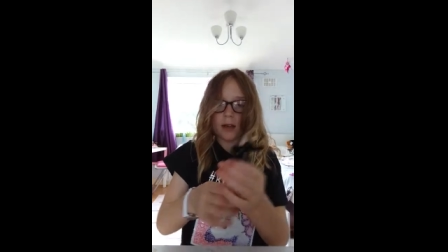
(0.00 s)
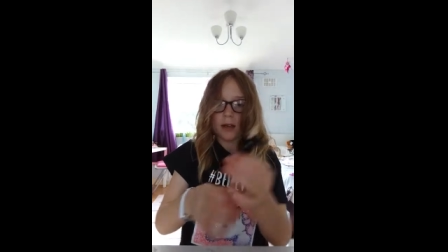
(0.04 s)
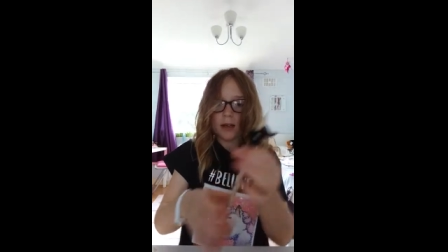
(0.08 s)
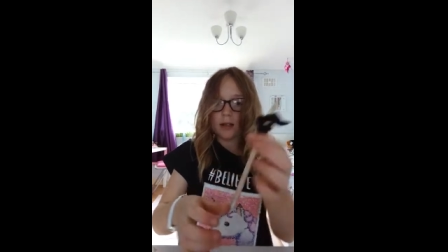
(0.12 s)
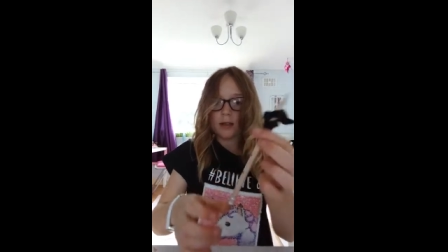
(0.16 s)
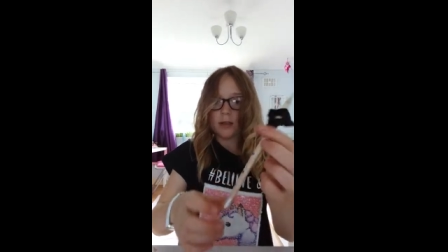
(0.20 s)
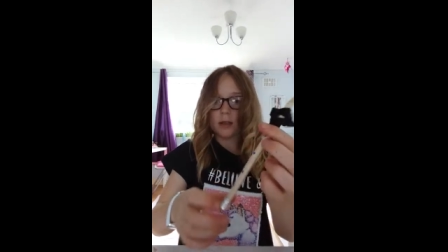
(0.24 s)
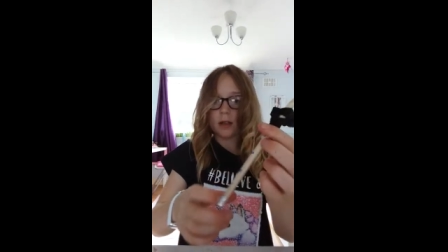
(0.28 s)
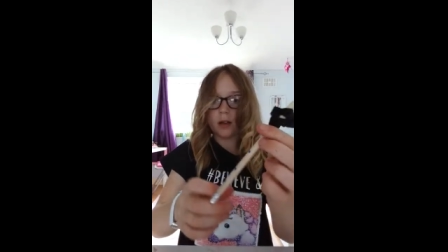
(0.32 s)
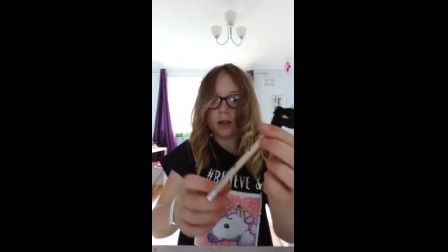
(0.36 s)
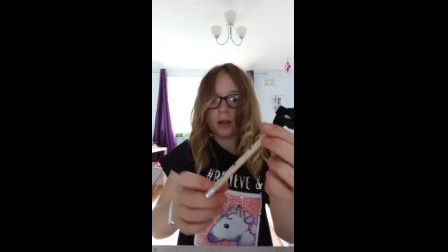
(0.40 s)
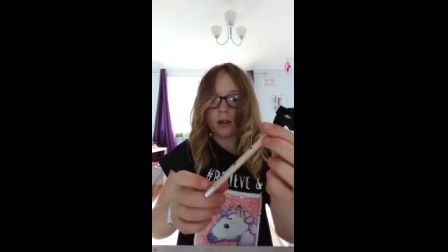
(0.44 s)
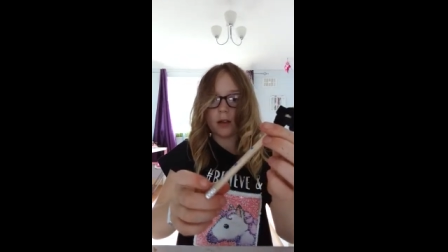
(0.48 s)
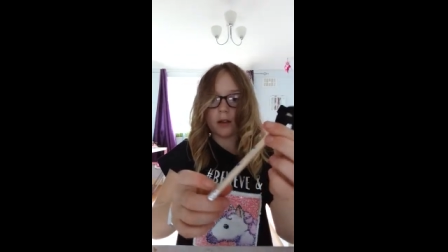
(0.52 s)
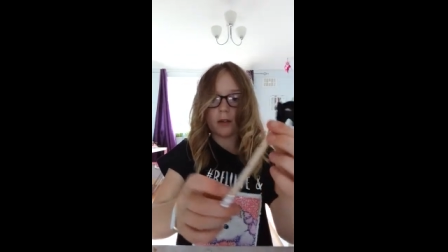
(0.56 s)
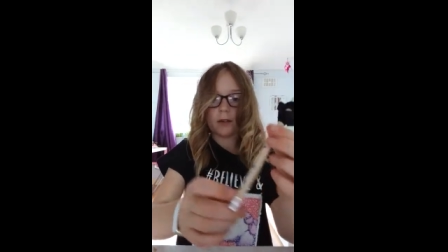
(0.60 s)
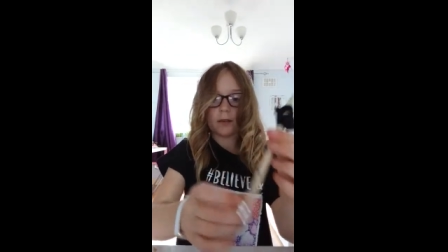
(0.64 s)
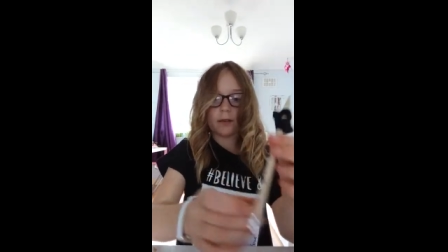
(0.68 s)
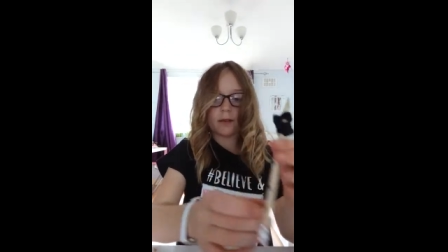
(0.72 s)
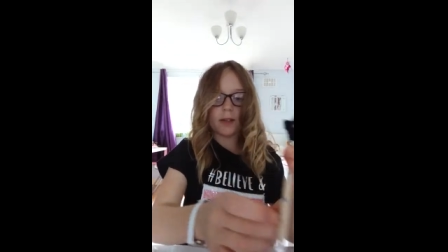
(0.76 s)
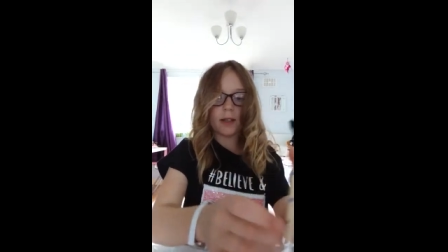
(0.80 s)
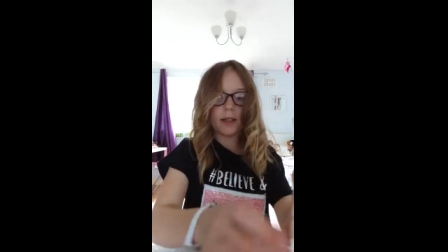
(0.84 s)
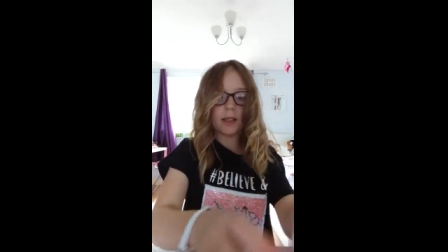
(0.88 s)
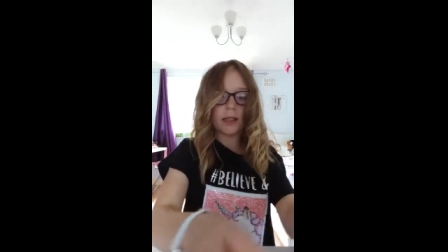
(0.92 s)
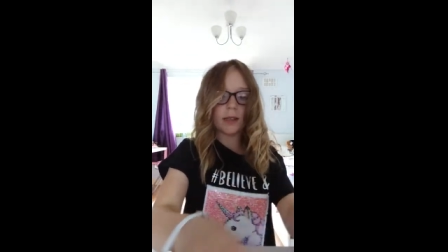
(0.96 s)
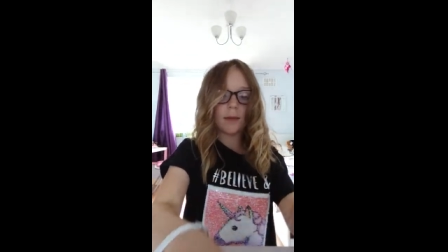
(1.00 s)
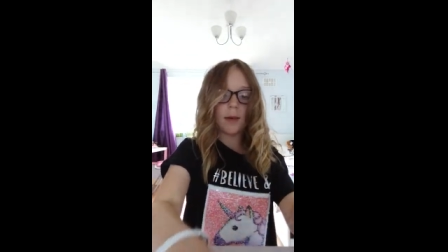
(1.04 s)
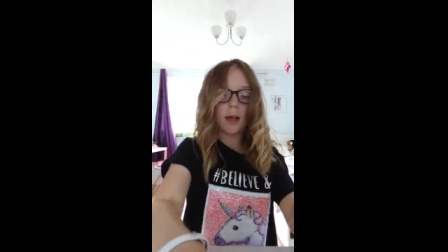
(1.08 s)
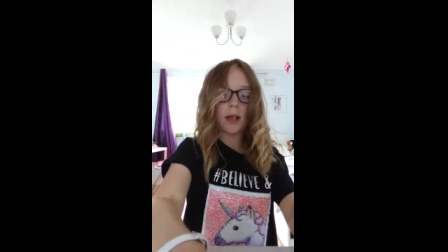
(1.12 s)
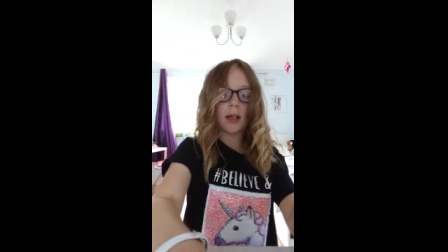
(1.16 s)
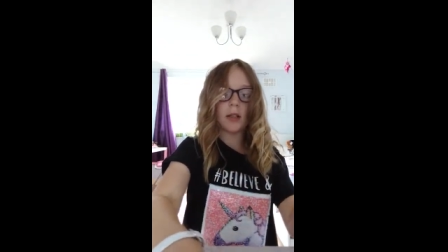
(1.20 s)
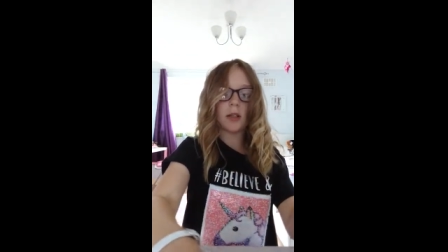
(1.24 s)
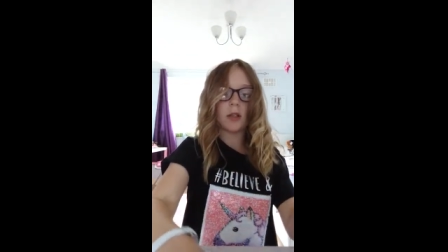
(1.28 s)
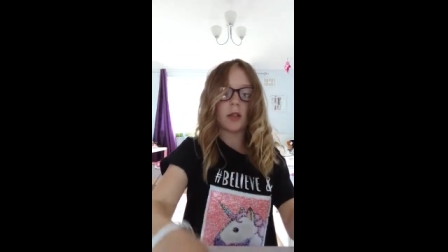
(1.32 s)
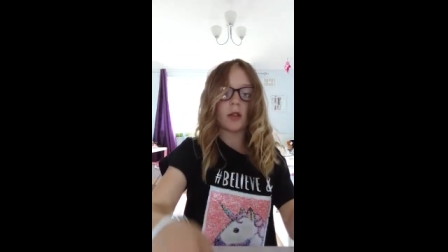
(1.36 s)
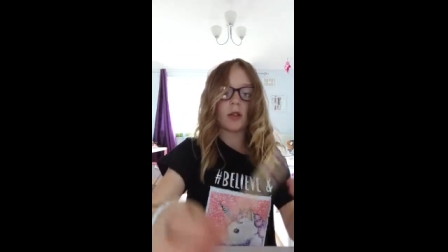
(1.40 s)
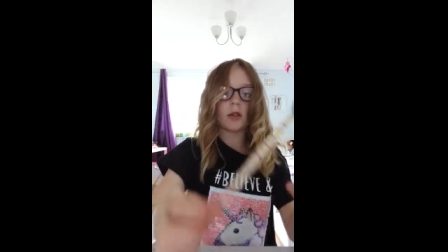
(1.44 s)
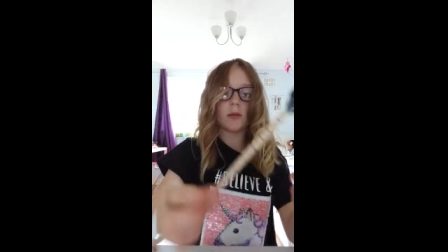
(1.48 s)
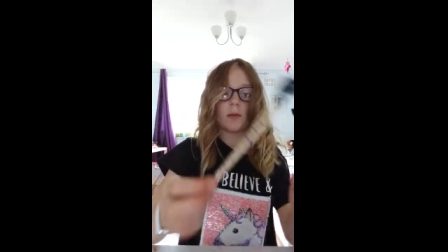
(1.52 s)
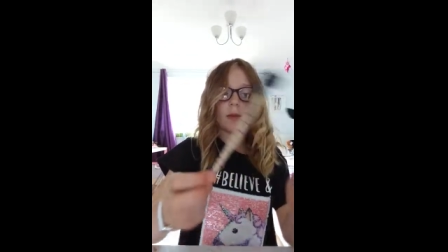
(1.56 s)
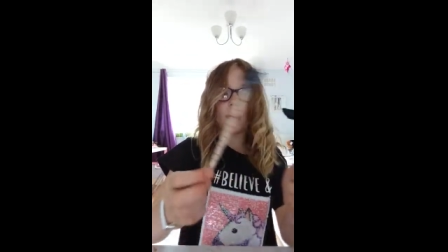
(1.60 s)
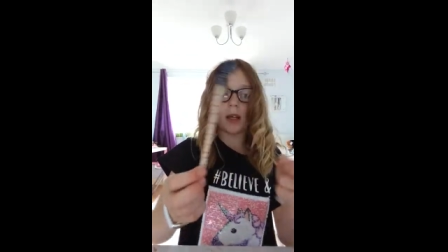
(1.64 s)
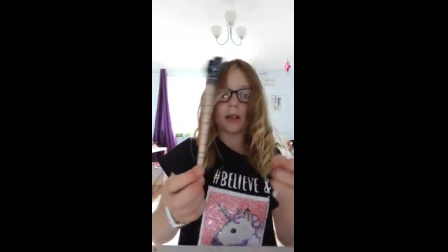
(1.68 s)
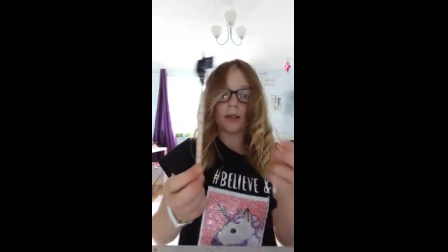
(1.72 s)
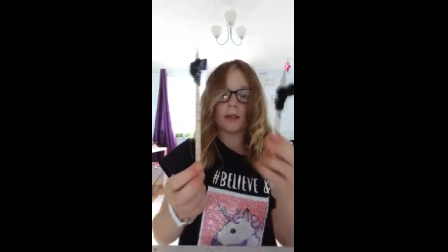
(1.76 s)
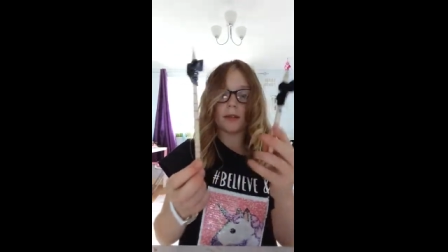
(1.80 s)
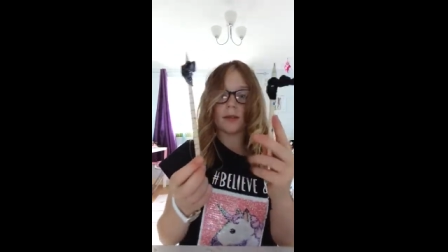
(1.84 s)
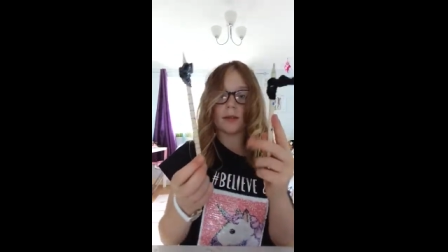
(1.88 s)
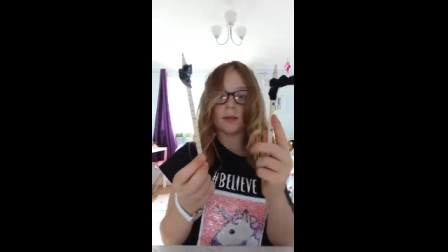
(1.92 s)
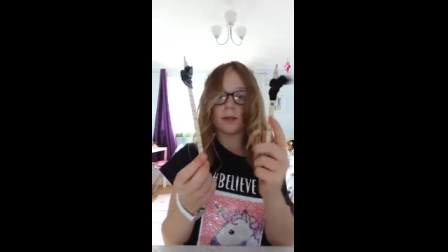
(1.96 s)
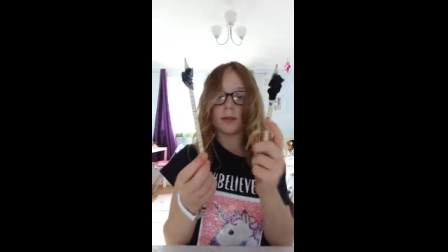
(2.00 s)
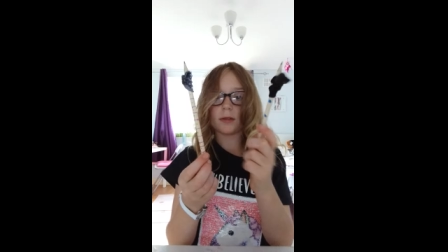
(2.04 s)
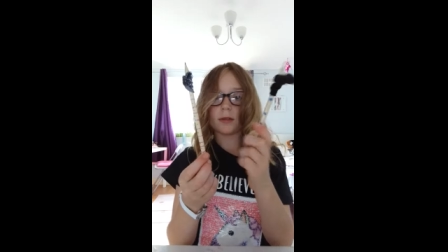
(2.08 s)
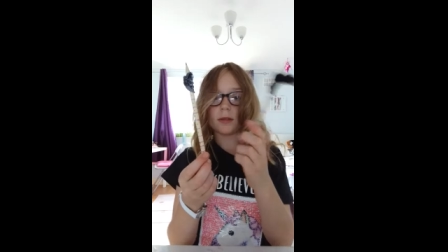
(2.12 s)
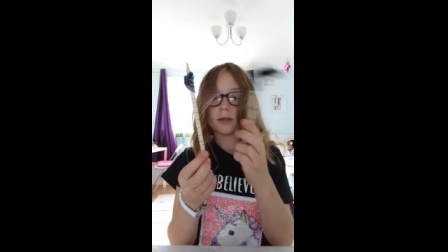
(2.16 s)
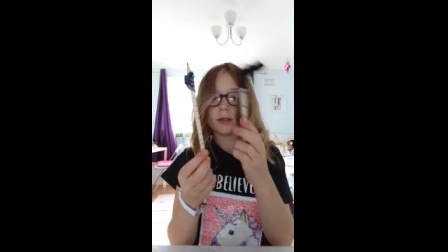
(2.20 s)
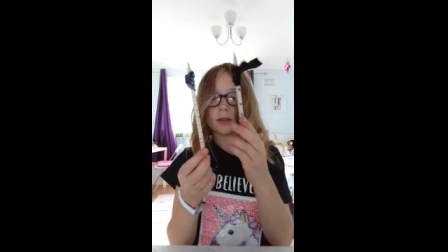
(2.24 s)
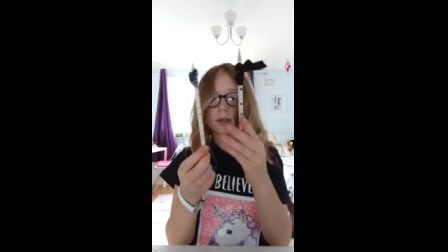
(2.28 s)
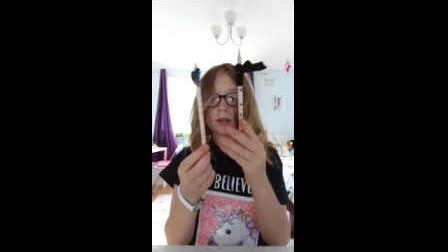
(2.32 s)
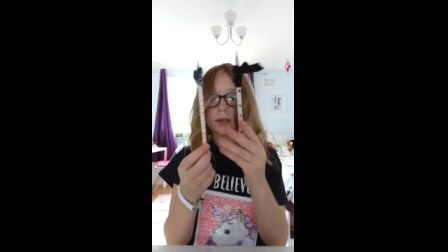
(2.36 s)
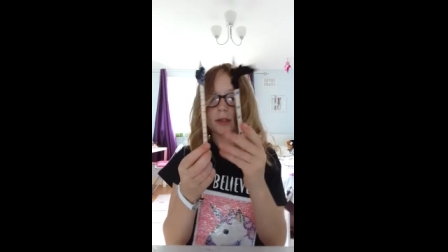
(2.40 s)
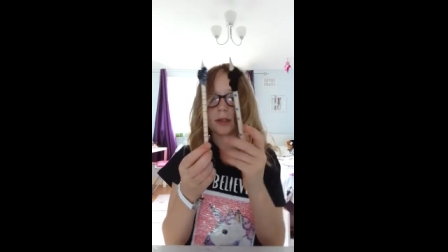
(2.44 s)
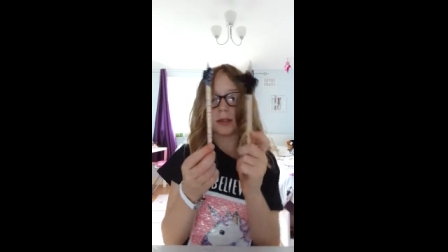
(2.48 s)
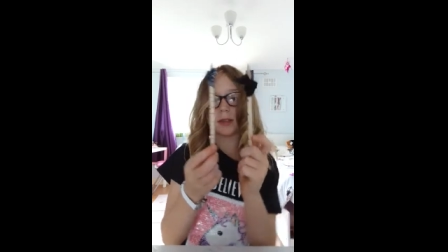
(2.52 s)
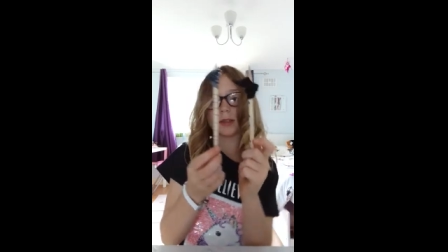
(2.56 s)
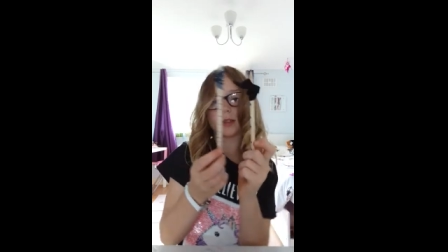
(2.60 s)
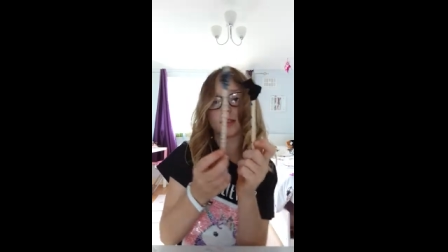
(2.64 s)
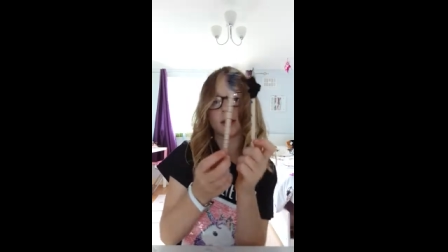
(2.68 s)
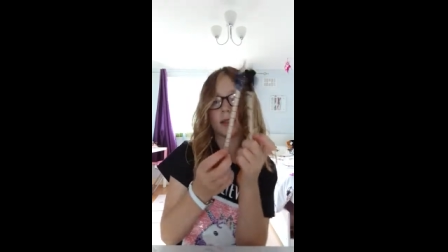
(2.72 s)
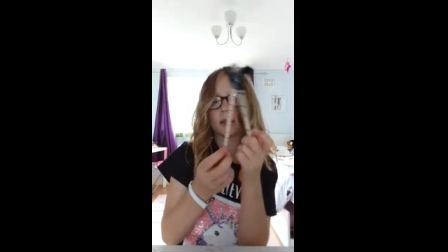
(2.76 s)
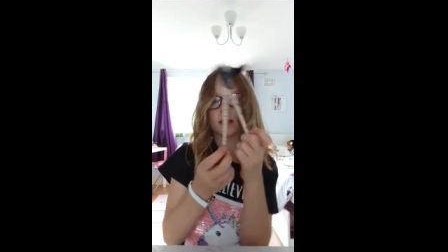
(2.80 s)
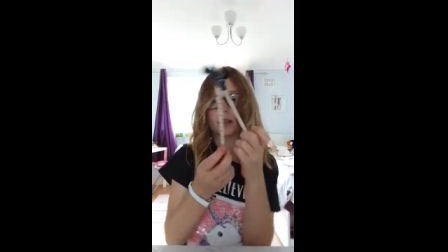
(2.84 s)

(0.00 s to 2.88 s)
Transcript: So these are my two pencils.